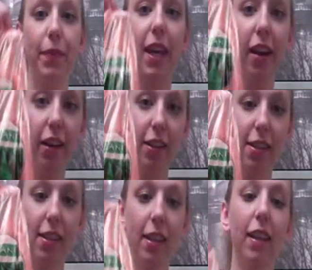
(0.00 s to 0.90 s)
Carrots,
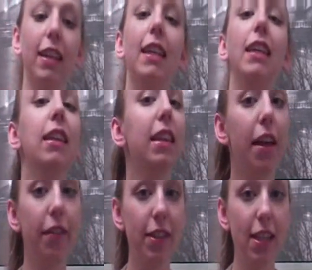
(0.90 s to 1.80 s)
he
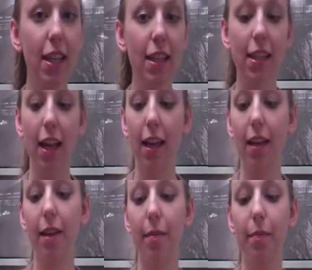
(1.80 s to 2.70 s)
loves these
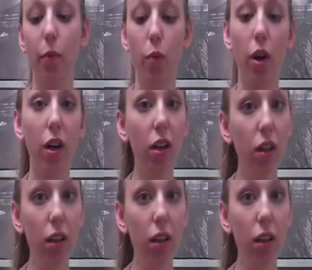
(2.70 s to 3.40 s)
raw.